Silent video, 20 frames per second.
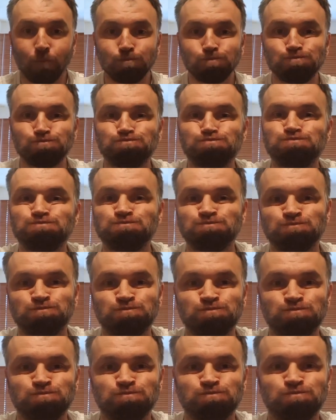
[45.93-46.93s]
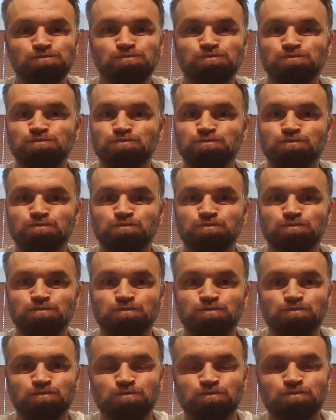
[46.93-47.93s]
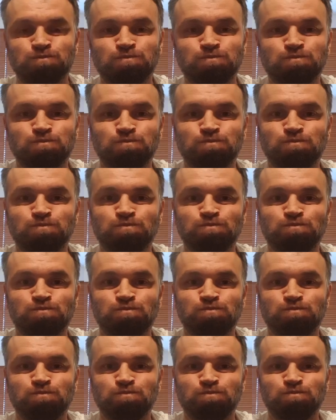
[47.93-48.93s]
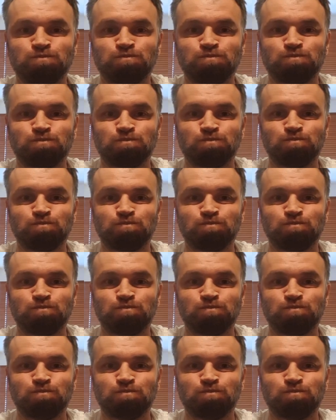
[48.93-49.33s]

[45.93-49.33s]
No one is speaking in this clip.